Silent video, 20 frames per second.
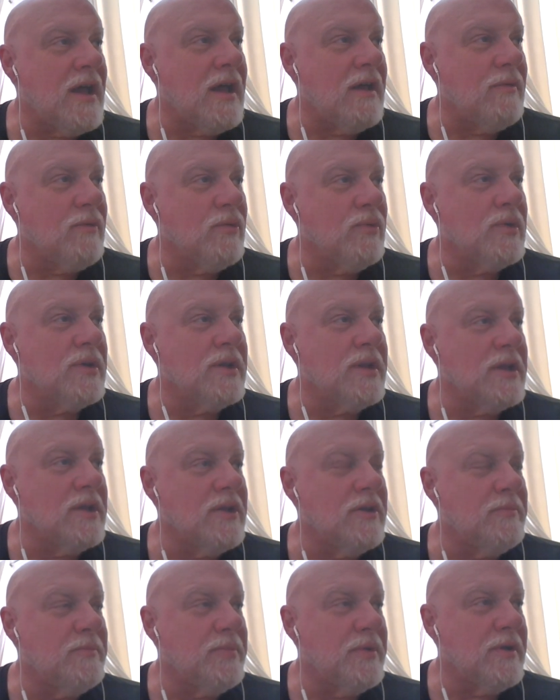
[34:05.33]
a really
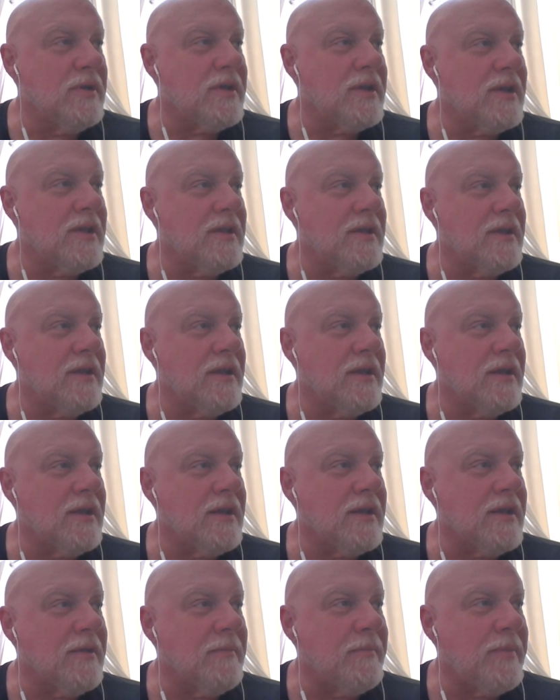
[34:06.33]
good book uh,
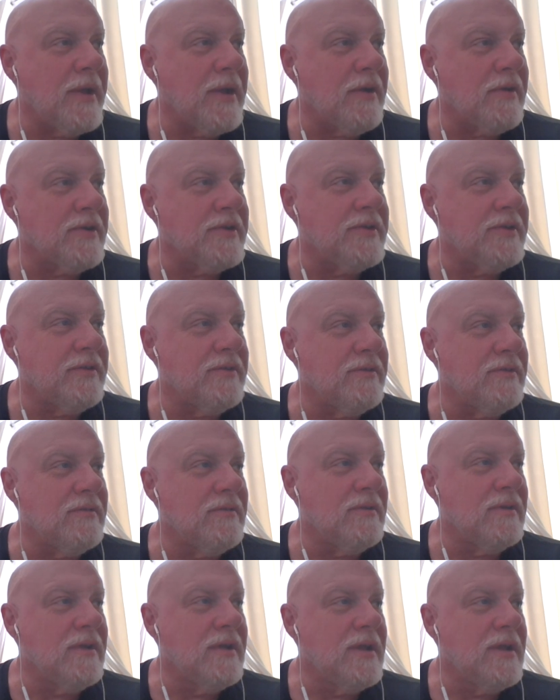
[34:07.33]
compared to,